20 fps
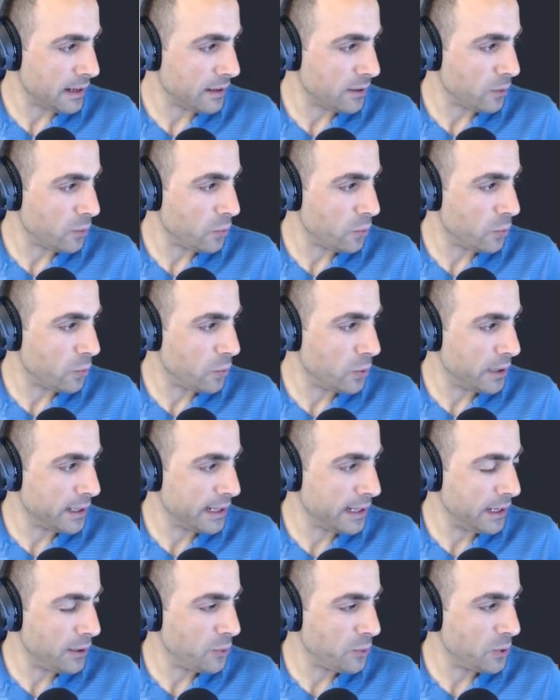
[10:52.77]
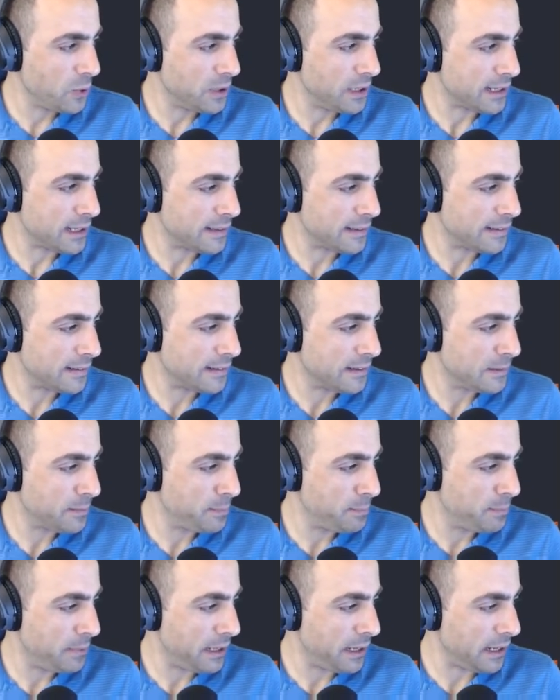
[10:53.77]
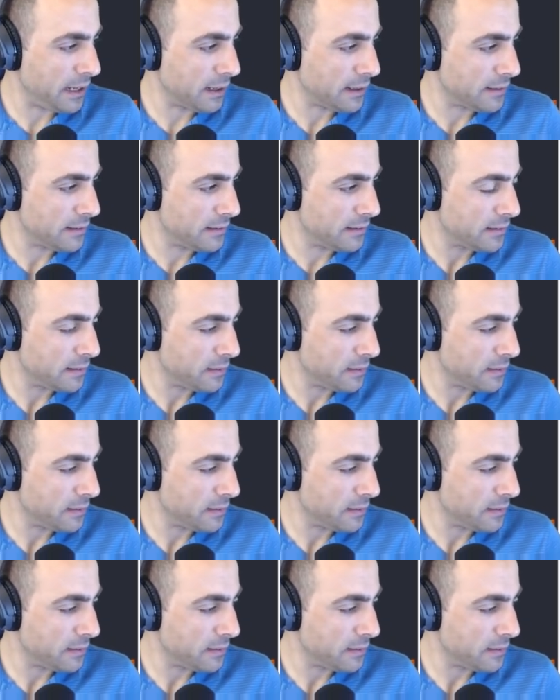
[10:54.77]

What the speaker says: what I would expect